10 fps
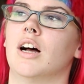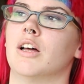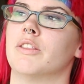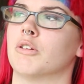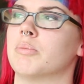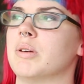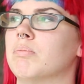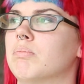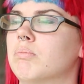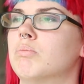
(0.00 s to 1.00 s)
there will
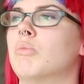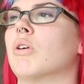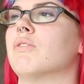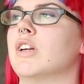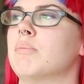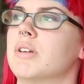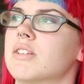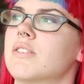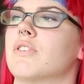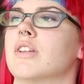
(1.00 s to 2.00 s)
be more of an
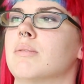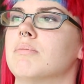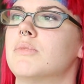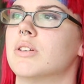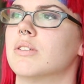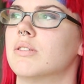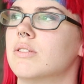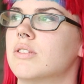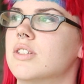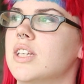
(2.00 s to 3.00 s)
impetus for them
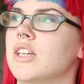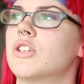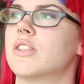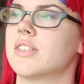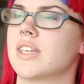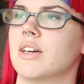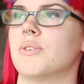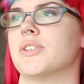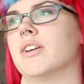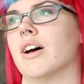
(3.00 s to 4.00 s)
to teach the
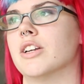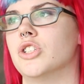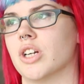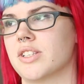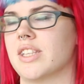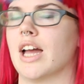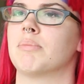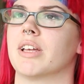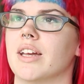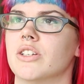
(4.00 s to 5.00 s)
skills and not just the
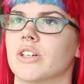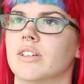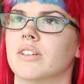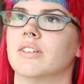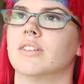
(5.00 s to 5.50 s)
application.